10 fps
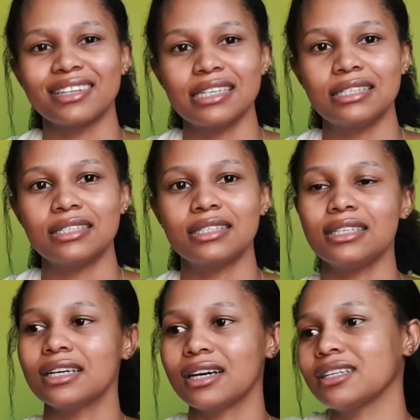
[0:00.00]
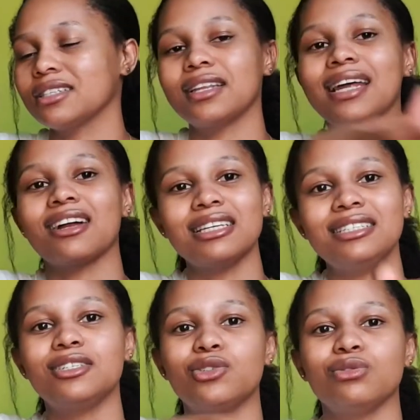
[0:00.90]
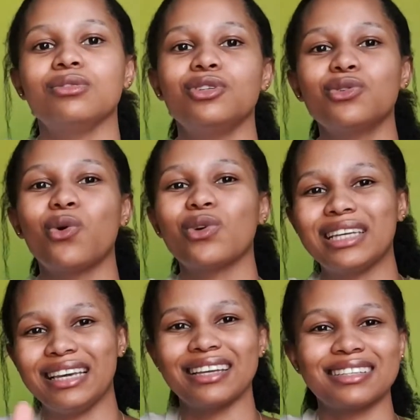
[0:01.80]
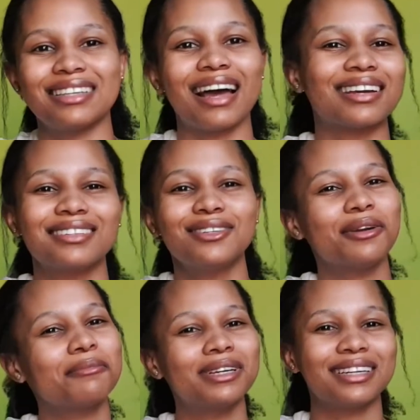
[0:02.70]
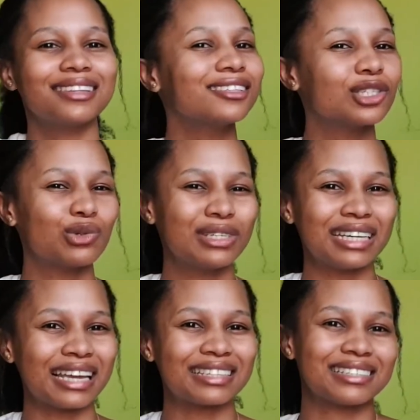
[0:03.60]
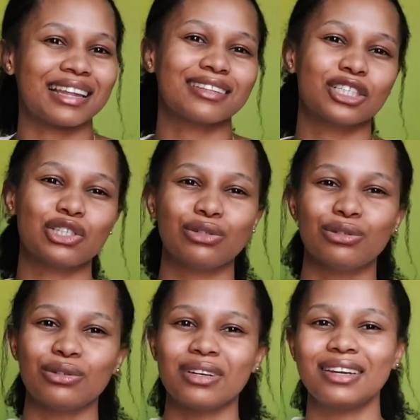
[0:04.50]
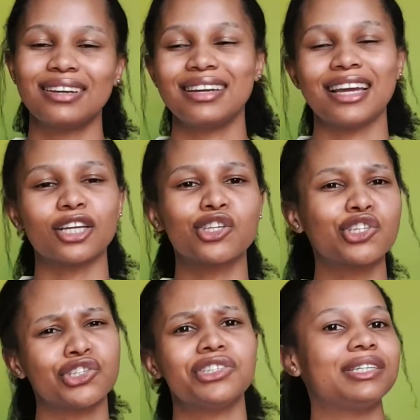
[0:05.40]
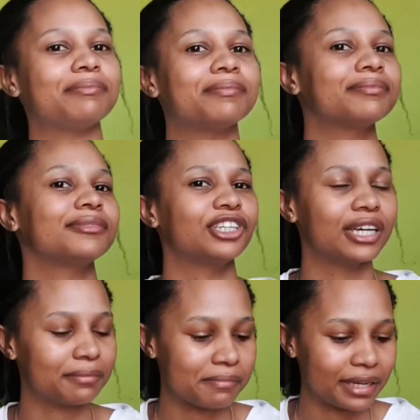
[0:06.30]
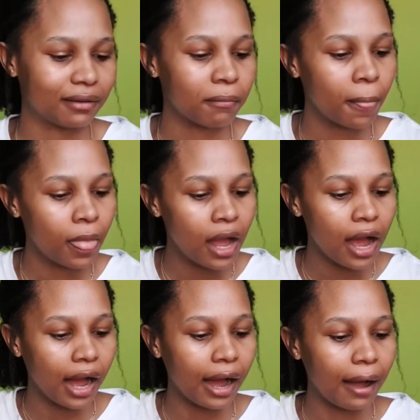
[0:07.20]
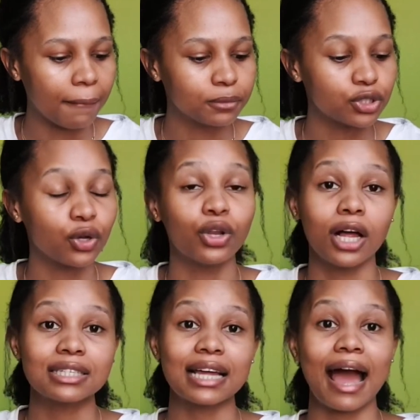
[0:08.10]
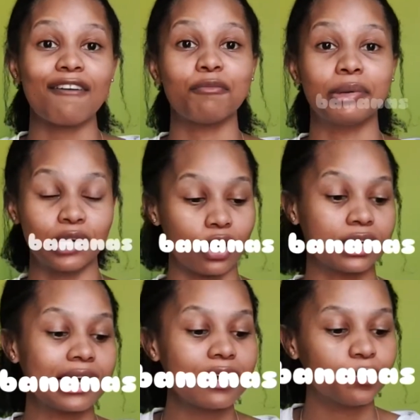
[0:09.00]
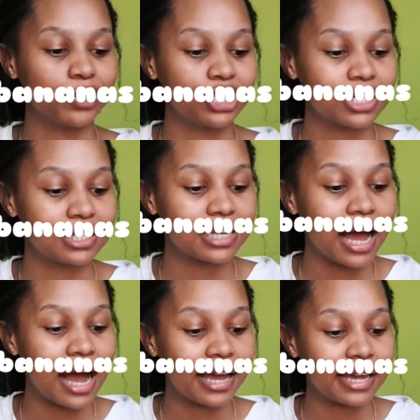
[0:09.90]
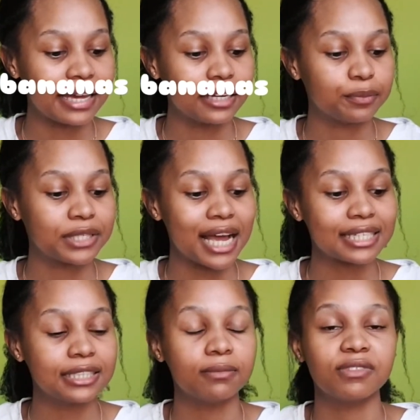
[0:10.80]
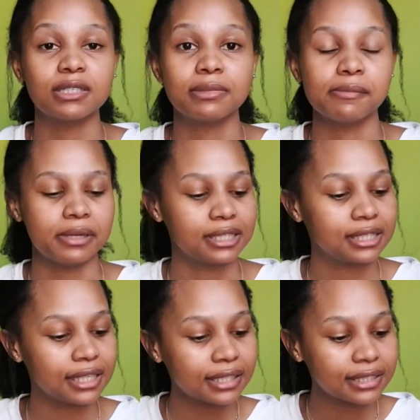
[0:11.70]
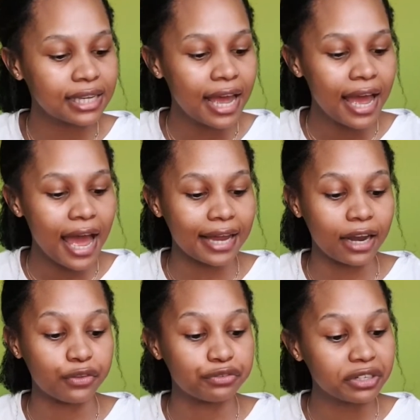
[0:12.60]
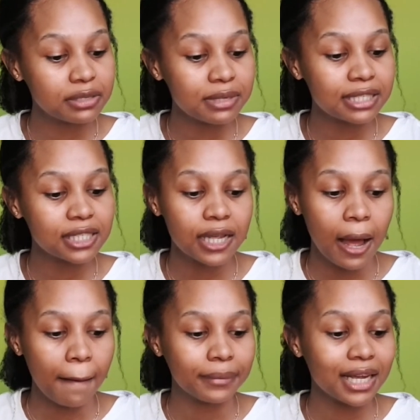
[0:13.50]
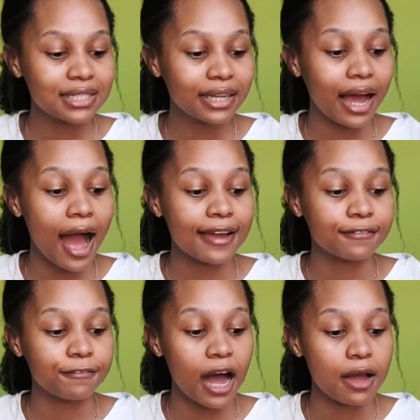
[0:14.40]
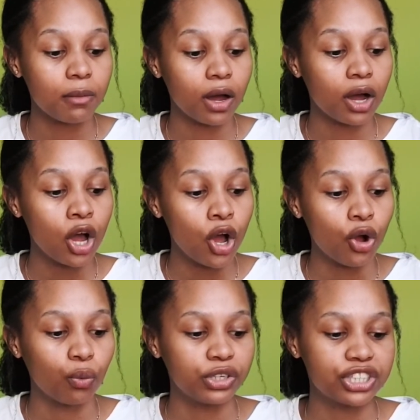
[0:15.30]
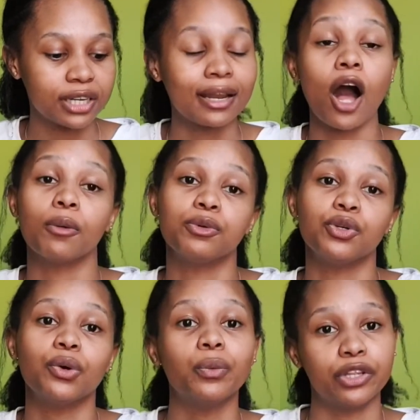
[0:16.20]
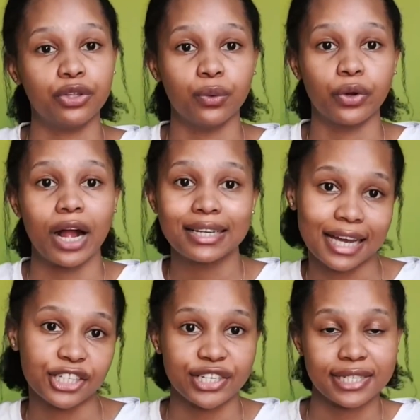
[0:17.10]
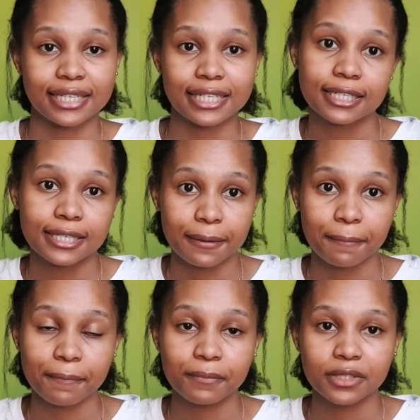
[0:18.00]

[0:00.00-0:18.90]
easy to, you know, get, like, you know what I mean? Nothing too tense, nothing too extreme, you get me? So last I have banana, which is high in potassium, vitamin B6, and other vitamins, plus they're high in fiber, which can help you with your digestive system,